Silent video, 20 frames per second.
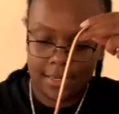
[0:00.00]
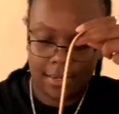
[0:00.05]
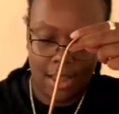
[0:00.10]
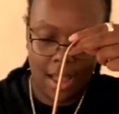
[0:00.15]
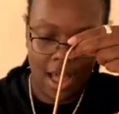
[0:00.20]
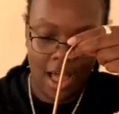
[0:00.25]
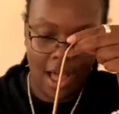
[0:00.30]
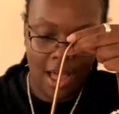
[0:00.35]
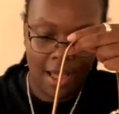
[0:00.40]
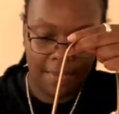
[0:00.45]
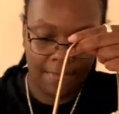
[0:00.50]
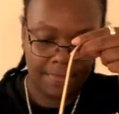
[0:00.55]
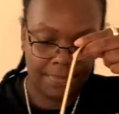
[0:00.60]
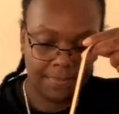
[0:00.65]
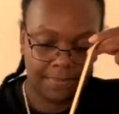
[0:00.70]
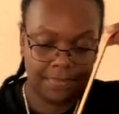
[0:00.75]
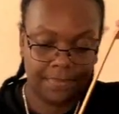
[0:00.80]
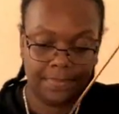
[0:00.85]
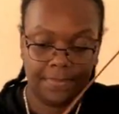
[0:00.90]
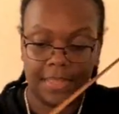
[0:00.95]
Um,
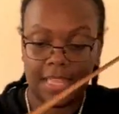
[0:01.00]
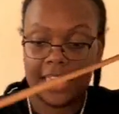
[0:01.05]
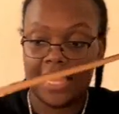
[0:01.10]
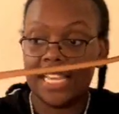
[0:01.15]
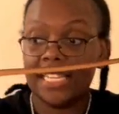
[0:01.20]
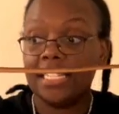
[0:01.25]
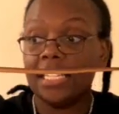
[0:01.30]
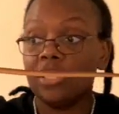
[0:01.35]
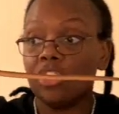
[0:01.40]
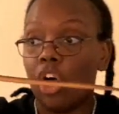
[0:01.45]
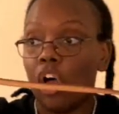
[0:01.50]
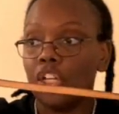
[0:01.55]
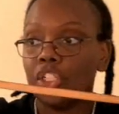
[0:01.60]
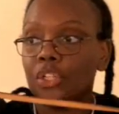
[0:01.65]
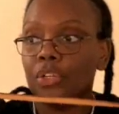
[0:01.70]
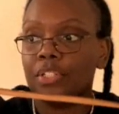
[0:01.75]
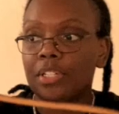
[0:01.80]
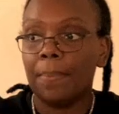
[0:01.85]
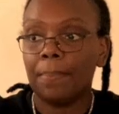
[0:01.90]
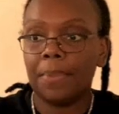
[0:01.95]
this is
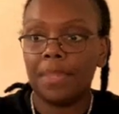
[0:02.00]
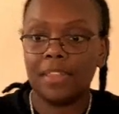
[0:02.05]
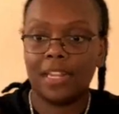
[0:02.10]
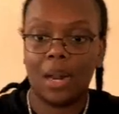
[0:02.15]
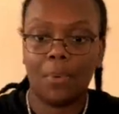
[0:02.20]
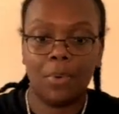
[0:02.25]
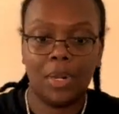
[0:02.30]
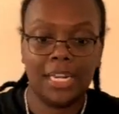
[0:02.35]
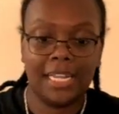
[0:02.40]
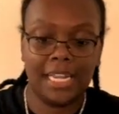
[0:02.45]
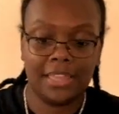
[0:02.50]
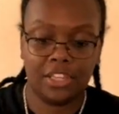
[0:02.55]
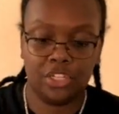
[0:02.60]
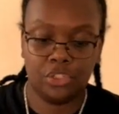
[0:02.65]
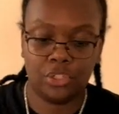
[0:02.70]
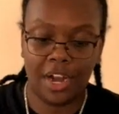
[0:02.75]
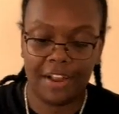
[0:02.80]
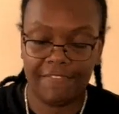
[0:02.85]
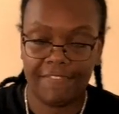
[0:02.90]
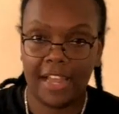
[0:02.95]
also something that I want to get the
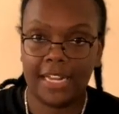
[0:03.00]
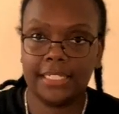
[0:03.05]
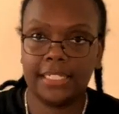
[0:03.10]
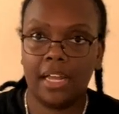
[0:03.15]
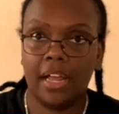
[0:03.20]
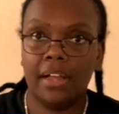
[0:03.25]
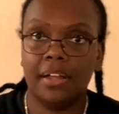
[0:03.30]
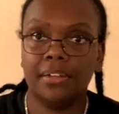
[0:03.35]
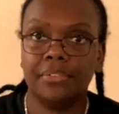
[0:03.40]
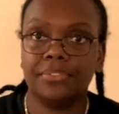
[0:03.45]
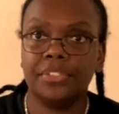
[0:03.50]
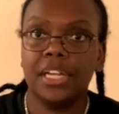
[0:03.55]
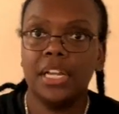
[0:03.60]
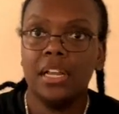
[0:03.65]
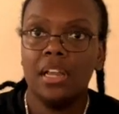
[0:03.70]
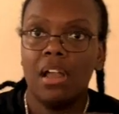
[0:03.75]
trifecta of.